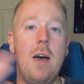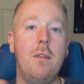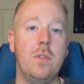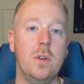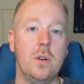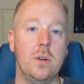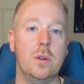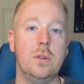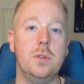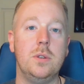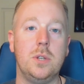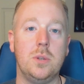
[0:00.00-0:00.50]
have
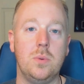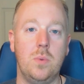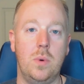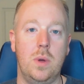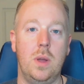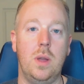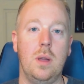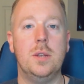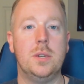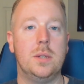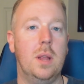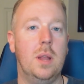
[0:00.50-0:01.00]
a good
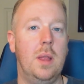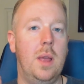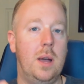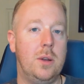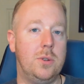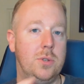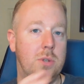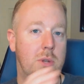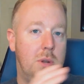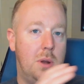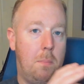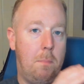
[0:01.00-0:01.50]
swing. This
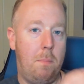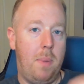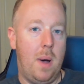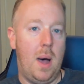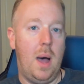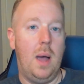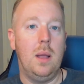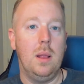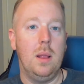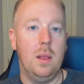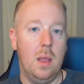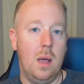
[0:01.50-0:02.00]
allows you to
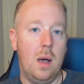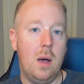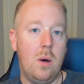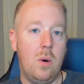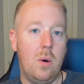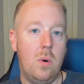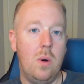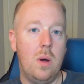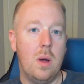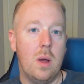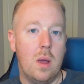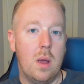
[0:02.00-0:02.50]
buy
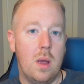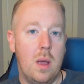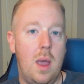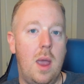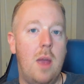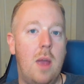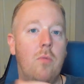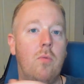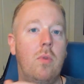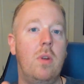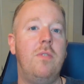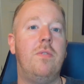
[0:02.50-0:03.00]
low
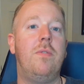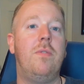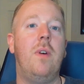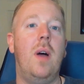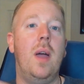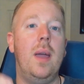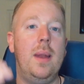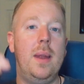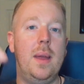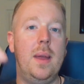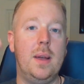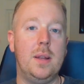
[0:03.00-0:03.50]
and
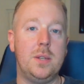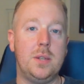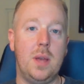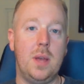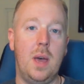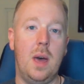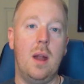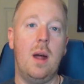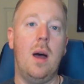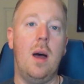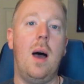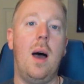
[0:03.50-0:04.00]

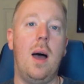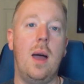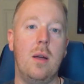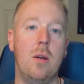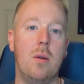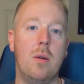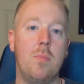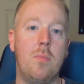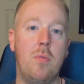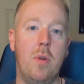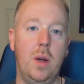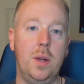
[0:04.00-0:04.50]
refinance at a
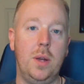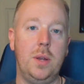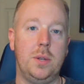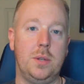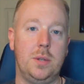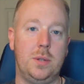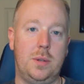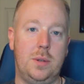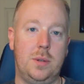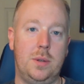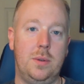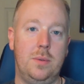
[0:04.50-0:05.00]
higher
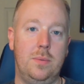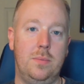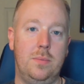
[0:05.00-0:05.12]
price,